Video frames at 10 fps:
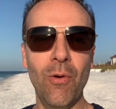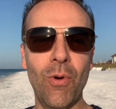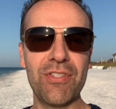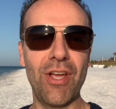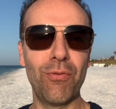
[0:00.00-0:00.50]

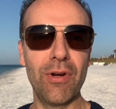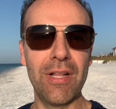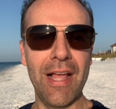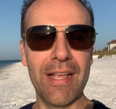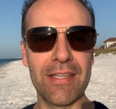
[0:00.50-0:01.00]
once I
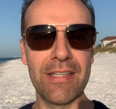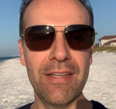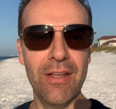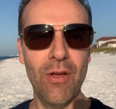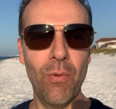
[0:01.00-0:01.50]
realized
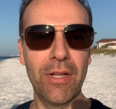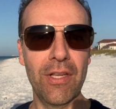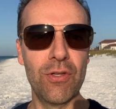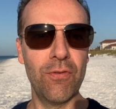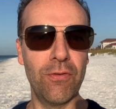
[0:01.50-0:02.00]
what it
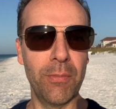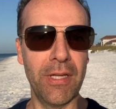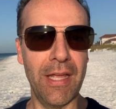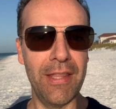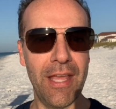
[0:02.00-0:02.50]
could do for
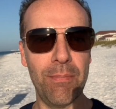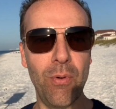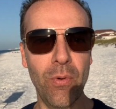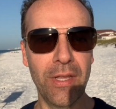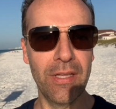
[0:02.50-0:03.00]
me at that
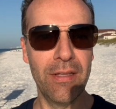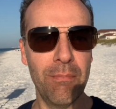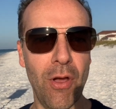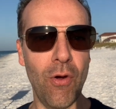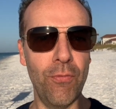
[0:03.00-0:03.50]
point,
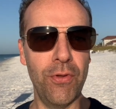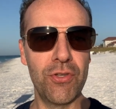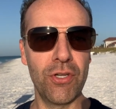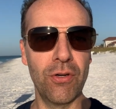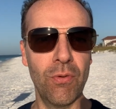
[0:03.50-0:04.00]
my whole
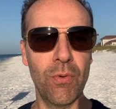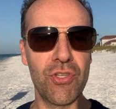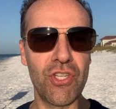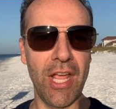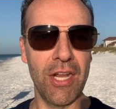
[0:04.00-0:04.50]
future
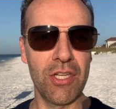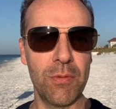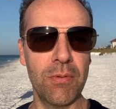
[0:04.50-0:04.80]
was changed.